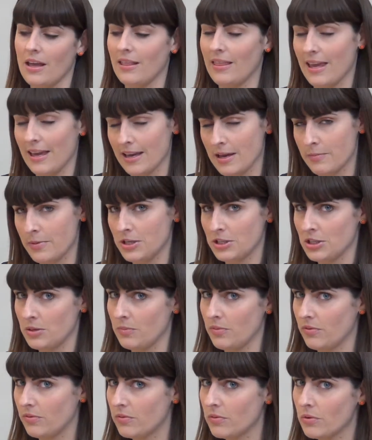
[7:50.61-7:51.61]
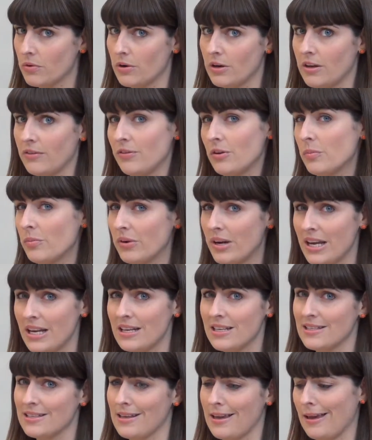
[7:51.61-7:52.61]
Like I mentioned before, if your brain
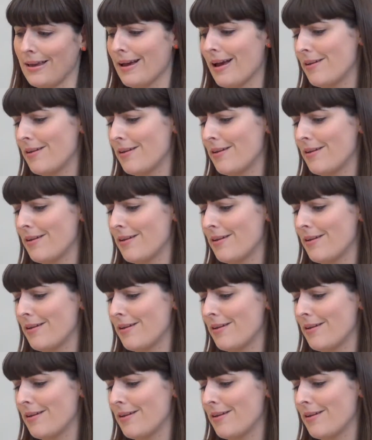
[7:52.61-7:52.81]
is like,